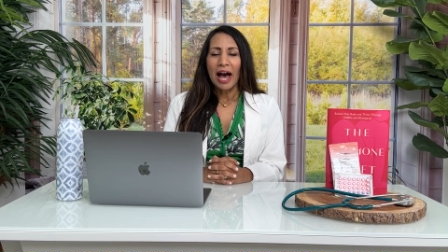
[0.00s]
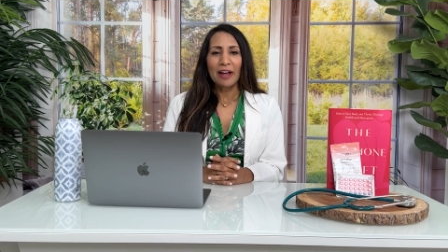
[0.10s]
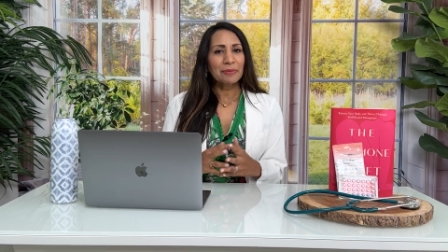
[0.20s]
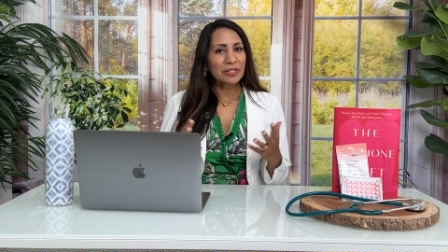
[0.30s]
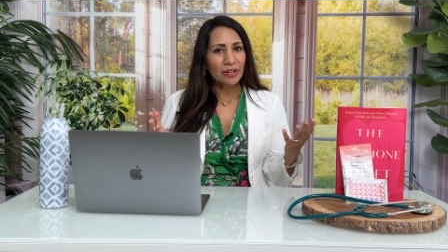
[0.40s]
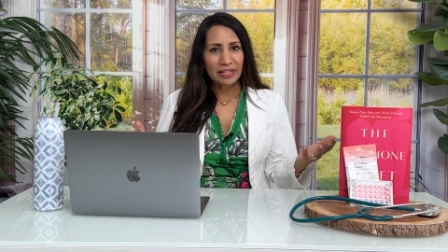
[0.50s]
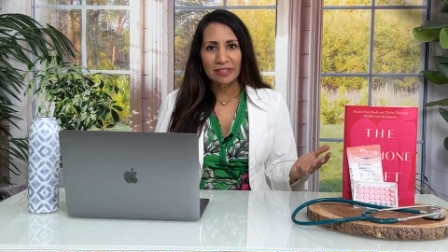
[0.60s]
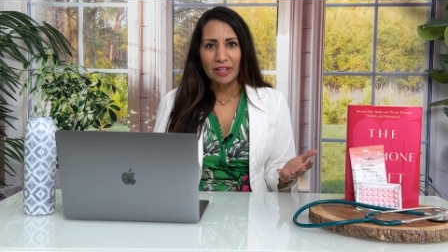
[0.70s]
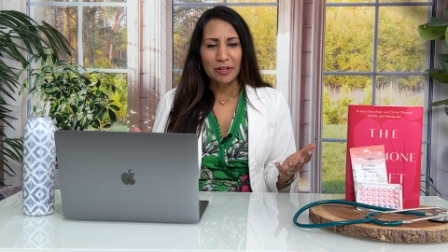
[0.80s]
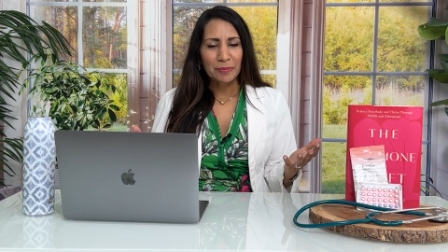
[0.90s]
I've been talking a
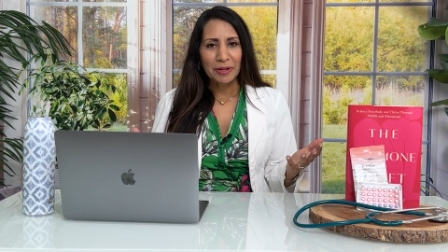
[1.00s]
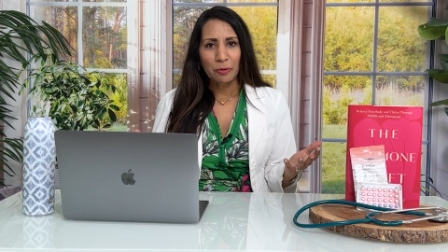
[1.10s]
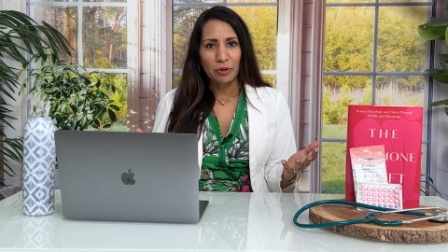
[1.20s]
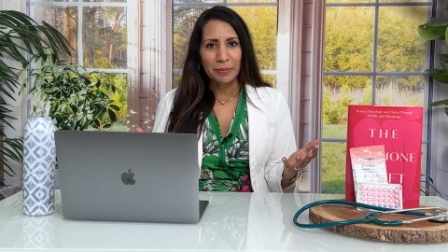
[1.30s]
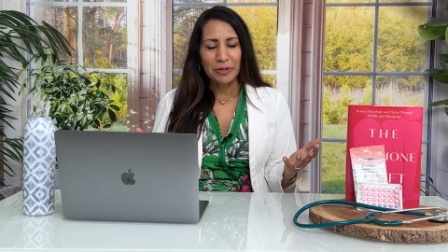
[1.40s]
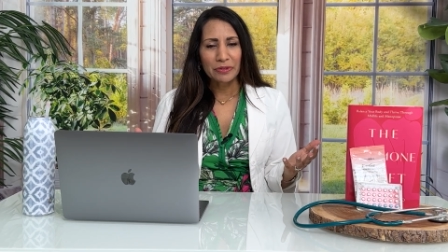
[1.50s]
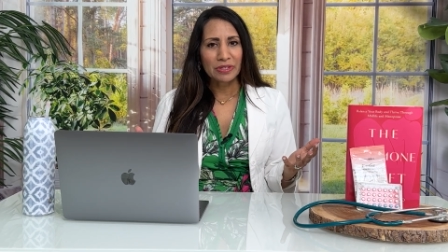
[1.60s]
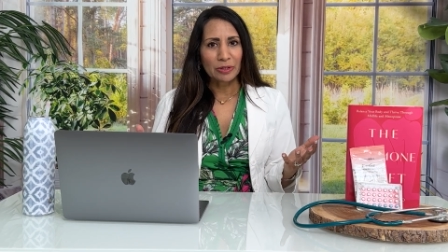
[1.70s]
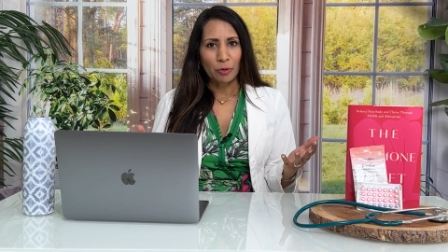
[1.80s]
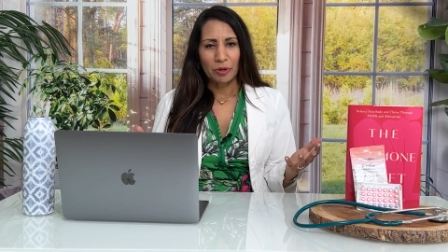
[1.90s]
lot about hormones
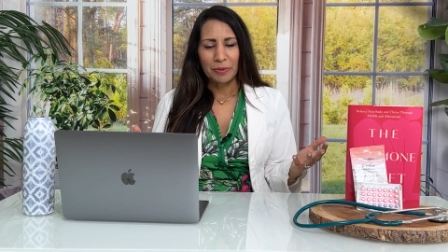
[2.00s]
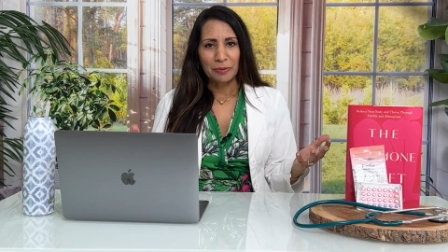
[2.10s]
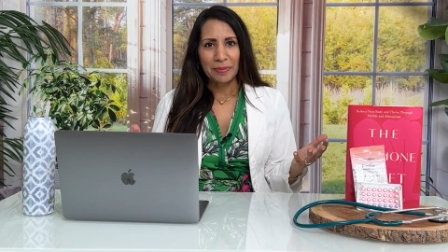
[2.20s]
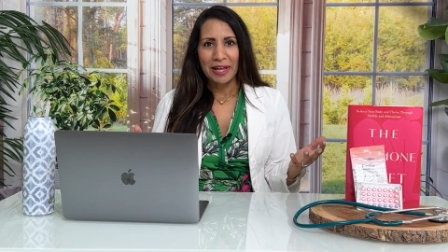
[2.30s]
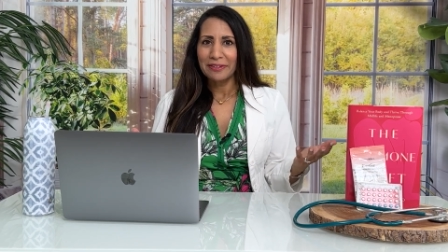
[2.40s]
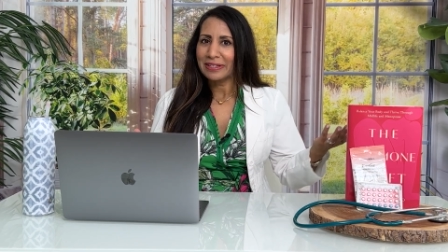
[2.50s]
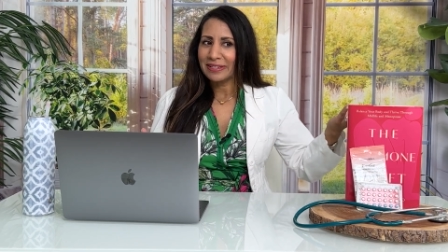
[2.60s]
and hormone balance.